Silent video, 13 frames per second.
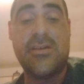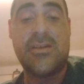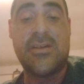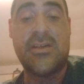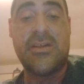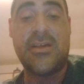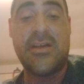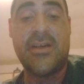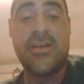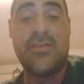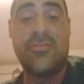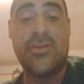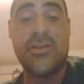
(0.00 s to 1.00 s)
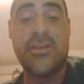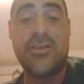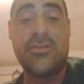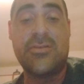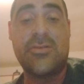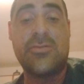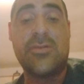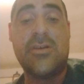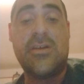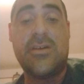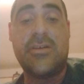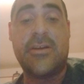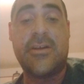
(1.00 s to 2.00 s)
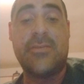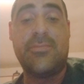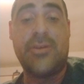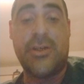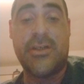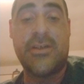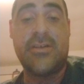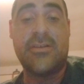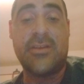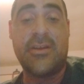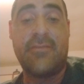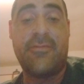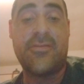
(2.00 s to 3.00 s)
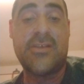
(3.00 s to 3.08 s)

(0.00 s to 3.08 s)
I really don't know. But like,